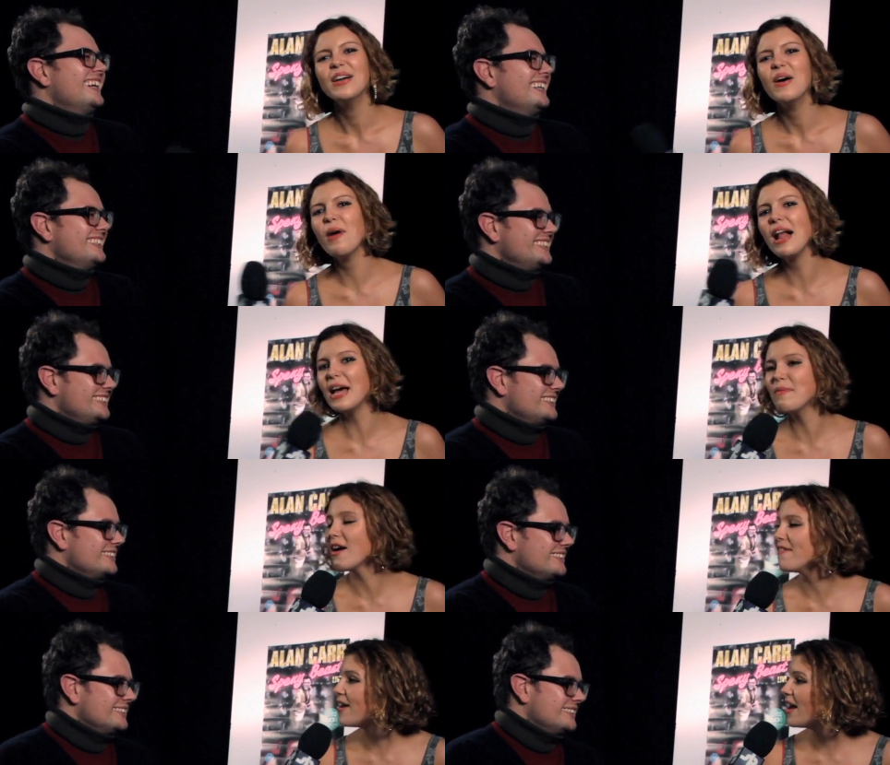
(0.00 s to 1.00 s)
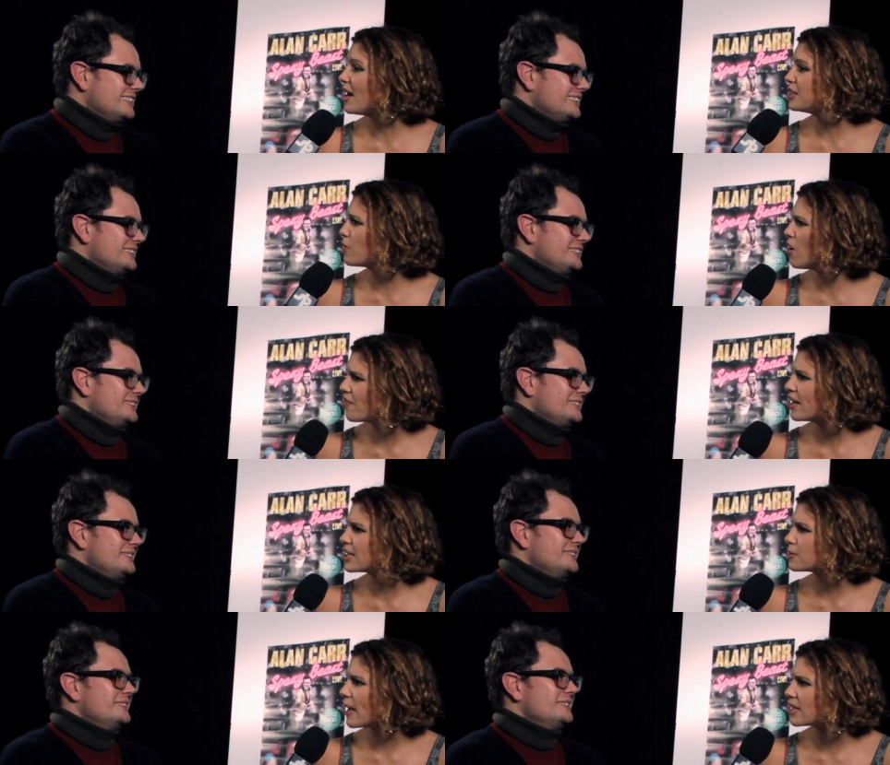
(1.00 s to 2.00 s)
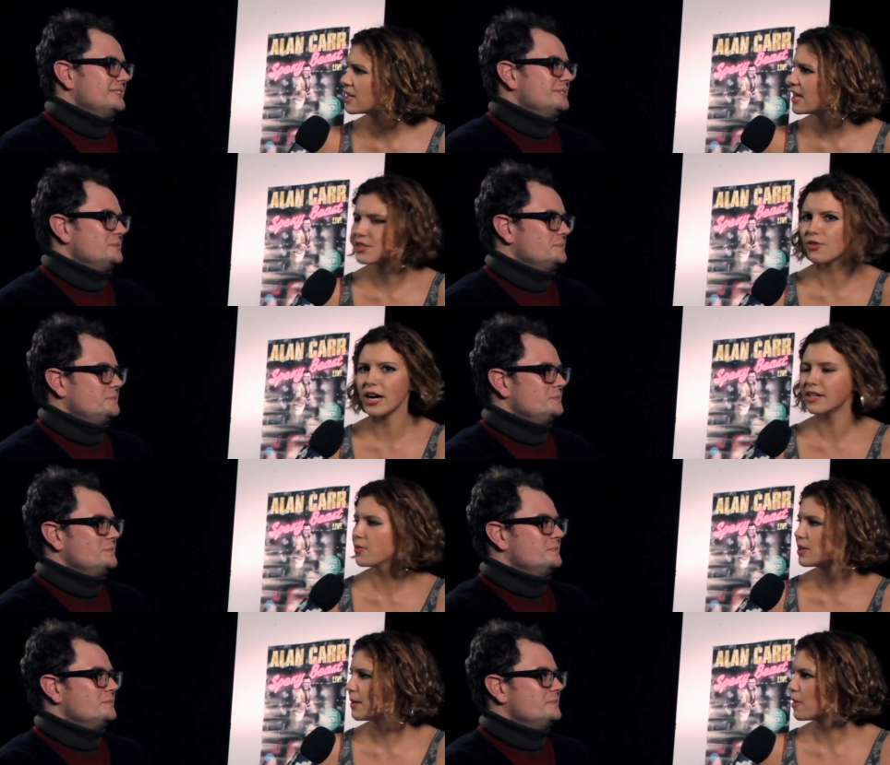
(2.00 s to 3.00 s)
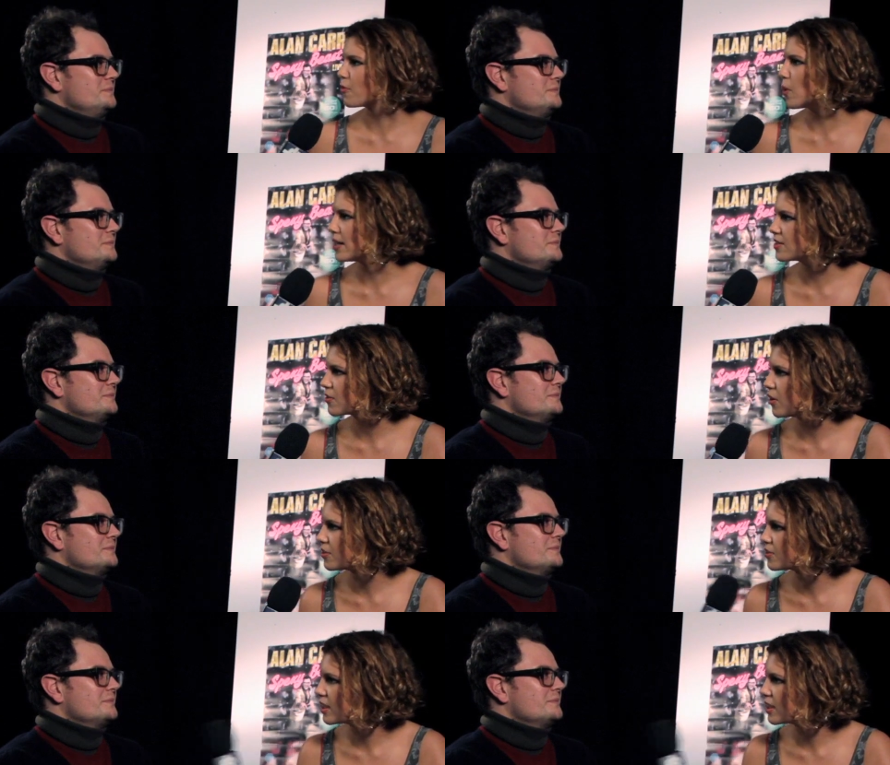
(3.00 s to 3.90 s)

Speaker 1: Well, um, I've uh, heard you are feeling spexy. That's right. I don't want to get my wires crossed or